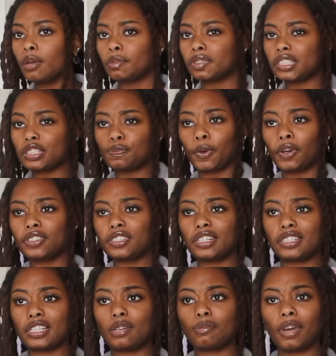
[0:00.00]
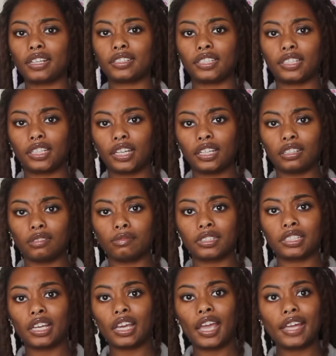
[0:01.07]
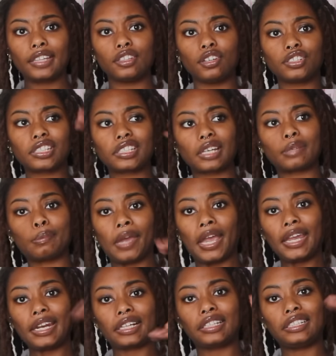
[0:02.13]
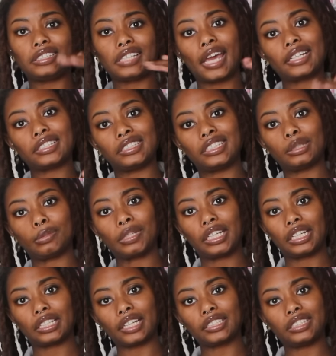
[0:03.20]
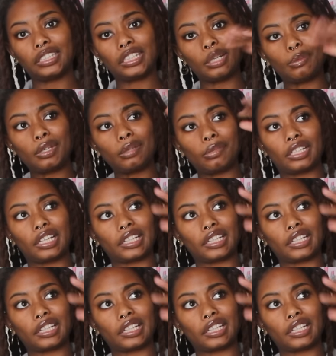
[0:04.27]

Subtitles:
But this person is in my DMs and they're just, like, manically texting me, like, DMing me.